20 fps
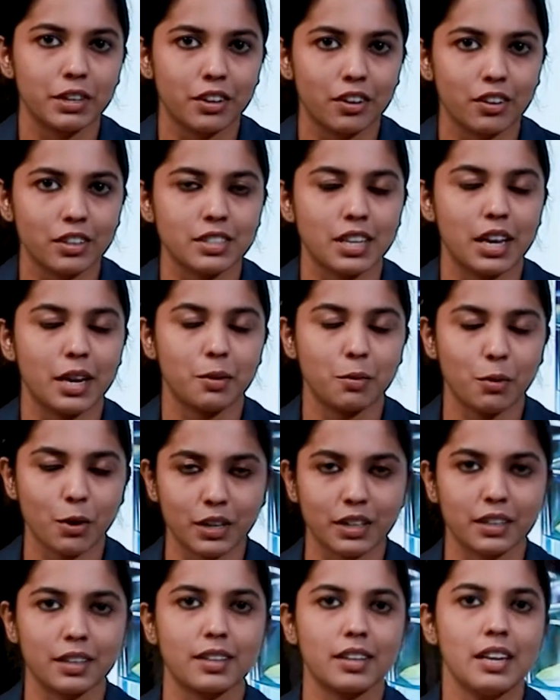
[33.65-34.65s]
dioxide,
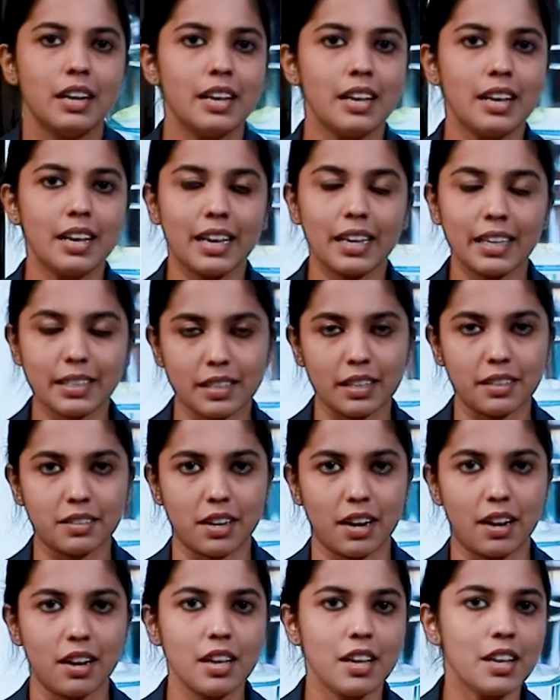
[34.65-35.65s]
water,
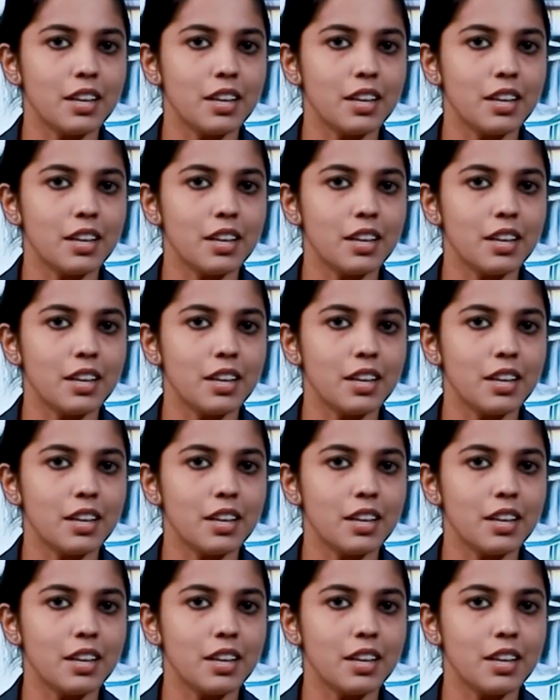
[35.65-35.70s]
etc.